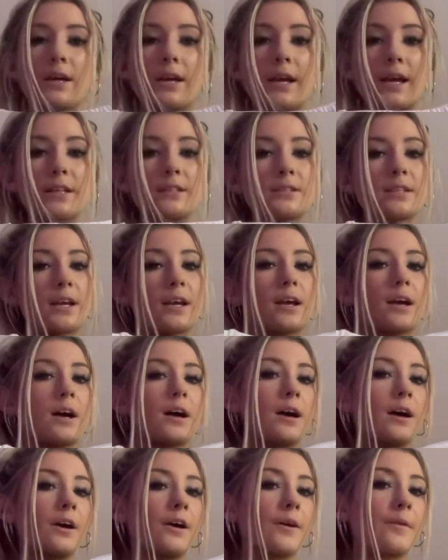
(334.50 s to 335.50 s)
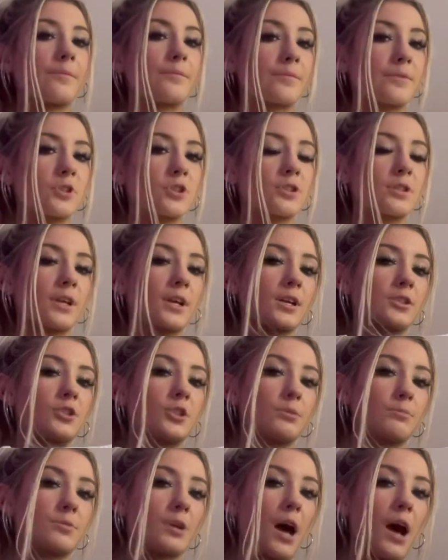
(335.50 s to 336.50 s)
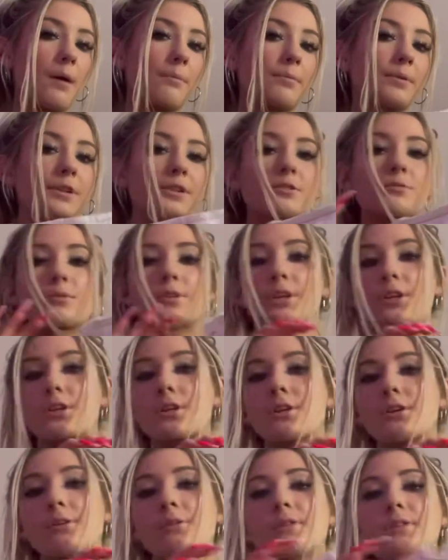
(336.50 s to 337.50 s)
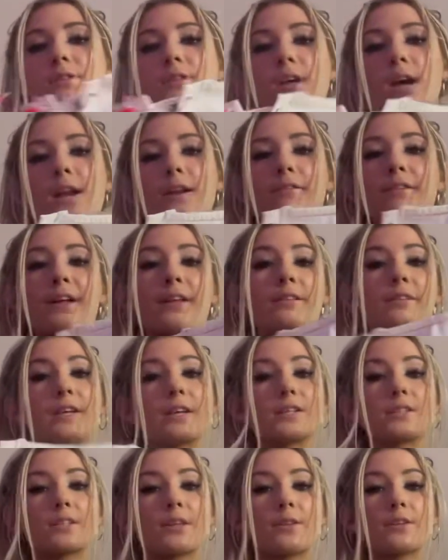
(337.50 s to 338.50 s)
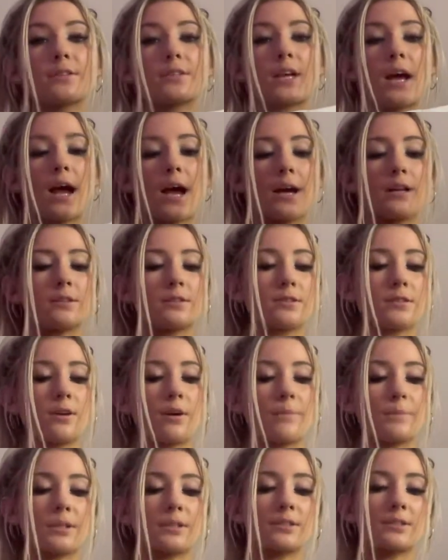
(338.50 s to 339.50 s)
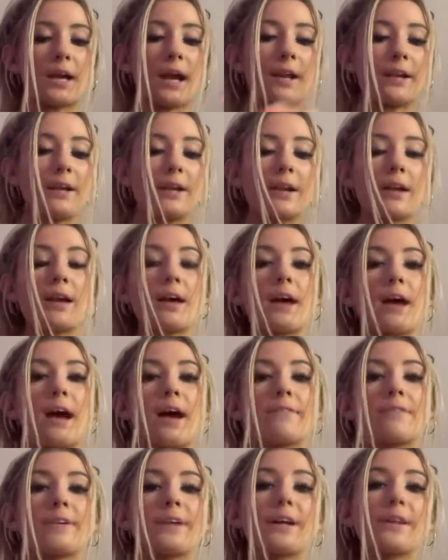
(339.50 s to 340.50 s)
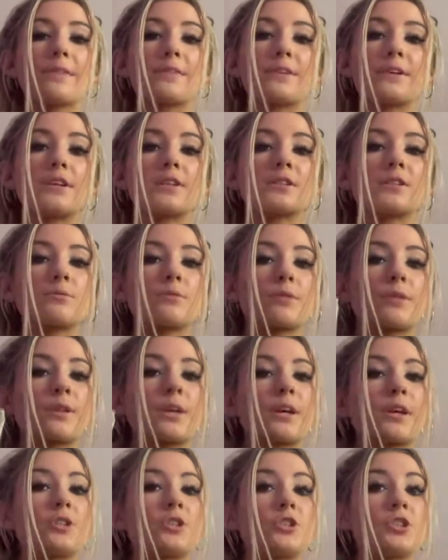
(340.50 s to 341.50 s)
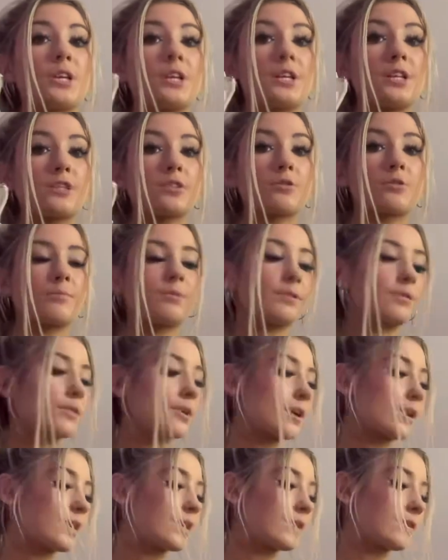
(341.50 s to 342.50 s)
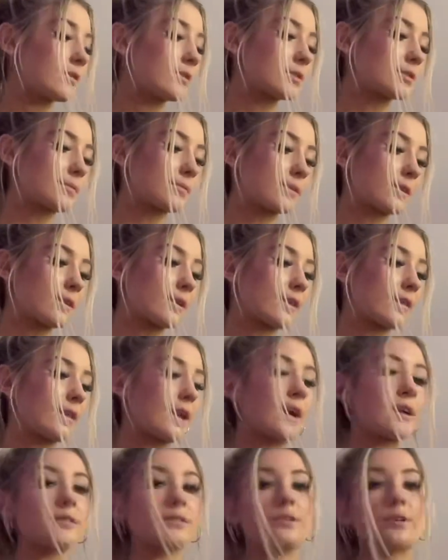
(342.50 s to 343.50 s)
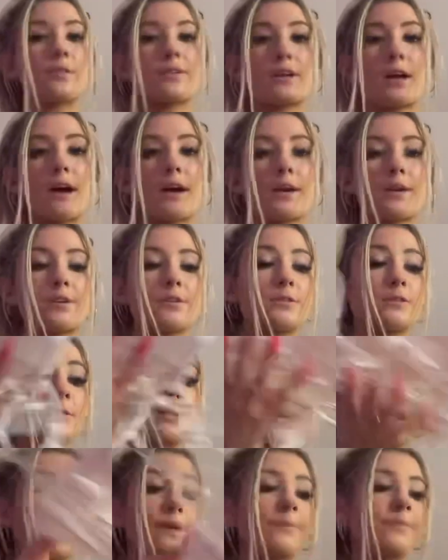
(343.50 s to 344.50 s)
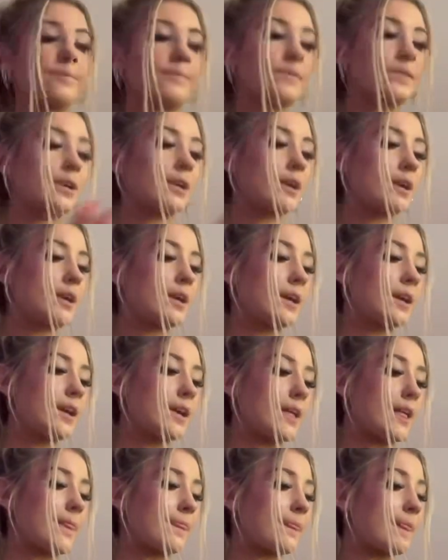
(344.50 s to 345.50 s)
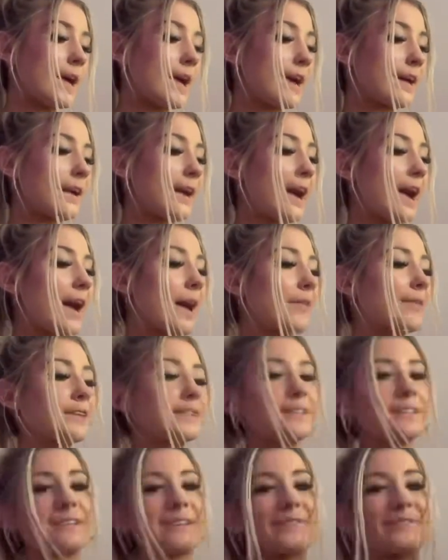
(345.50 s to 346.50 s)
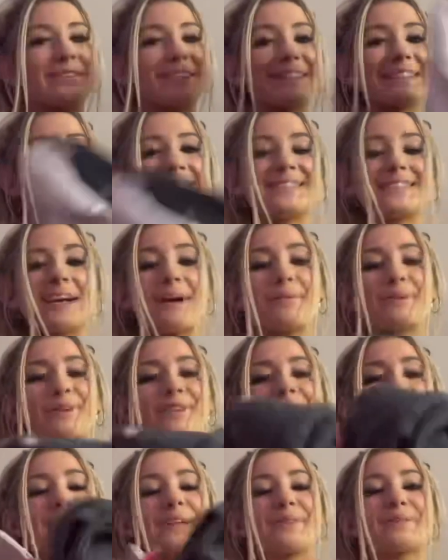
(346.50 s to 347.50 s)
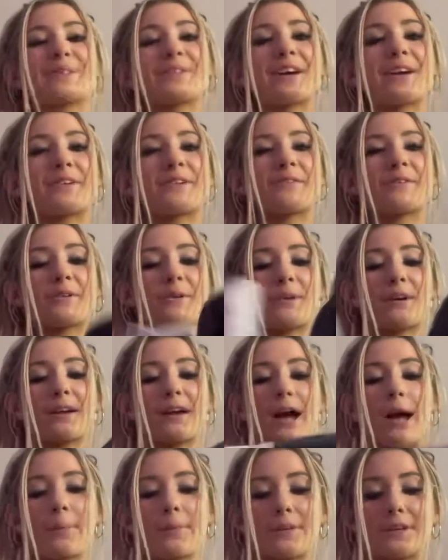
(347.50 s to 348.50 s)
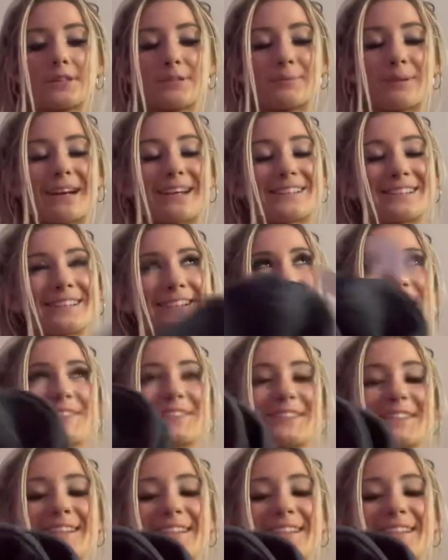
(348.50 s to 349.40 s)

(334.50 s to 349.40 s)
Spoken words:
a tube top, but it's really cute. It's kind of like laced on the side, so I'm excited. I feel like this with like jeans would be really cute or something like that. So yeah, here's that. And then this isn't really summer themed, so I don't even know why I got this, but I just thought it was really